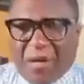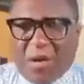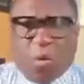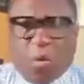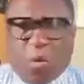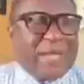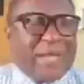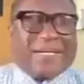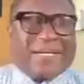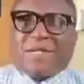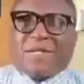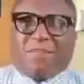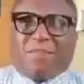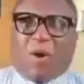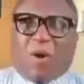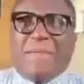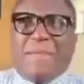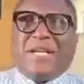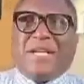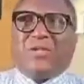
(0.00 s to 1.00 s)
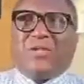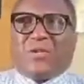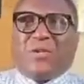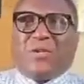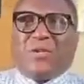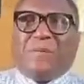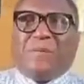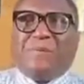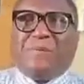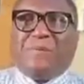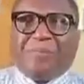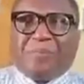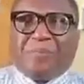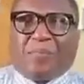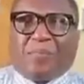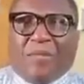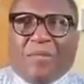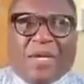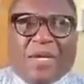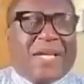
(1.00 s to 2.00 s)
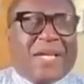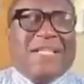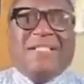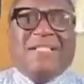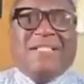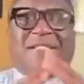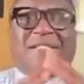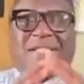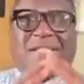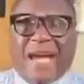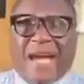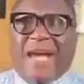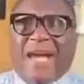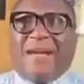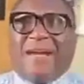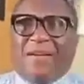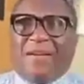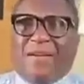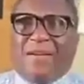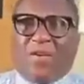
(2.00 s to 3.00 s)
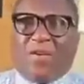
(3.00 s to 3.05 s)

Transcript: What does Bowman do? Instead